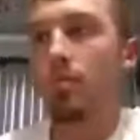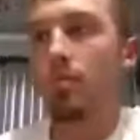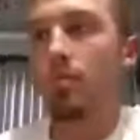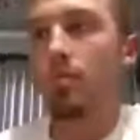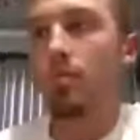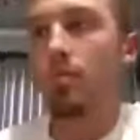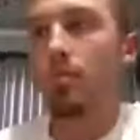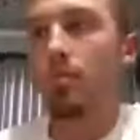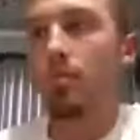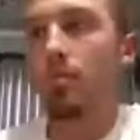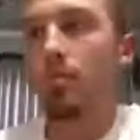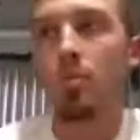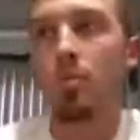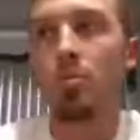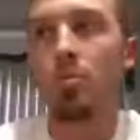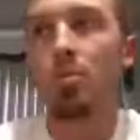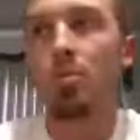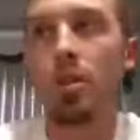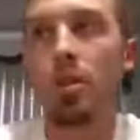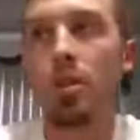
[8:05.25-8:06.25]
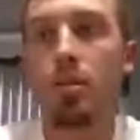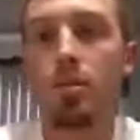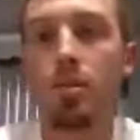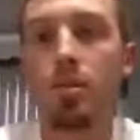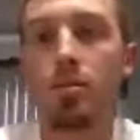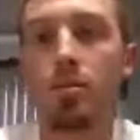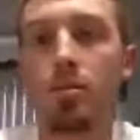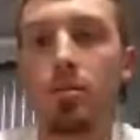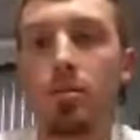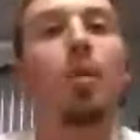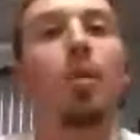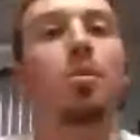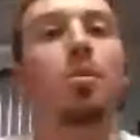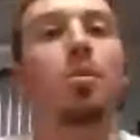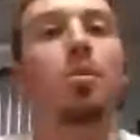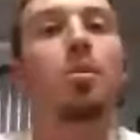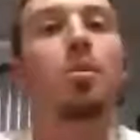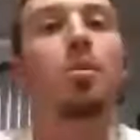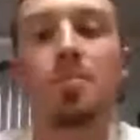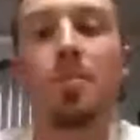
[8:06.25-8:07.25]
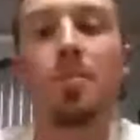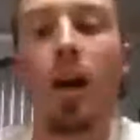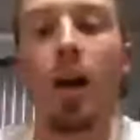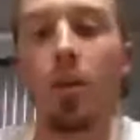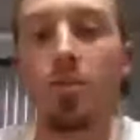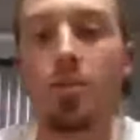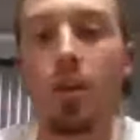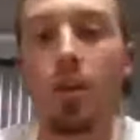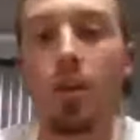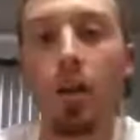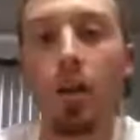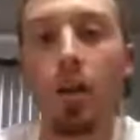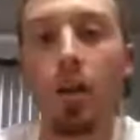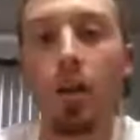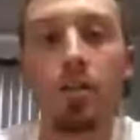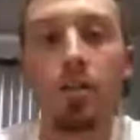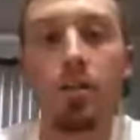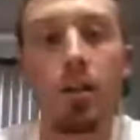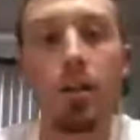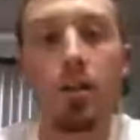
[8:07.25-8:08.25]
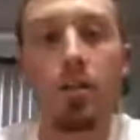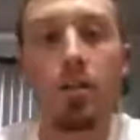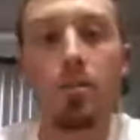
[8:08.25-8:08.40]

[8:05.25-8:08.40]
for me would be probably Des Ballantyne.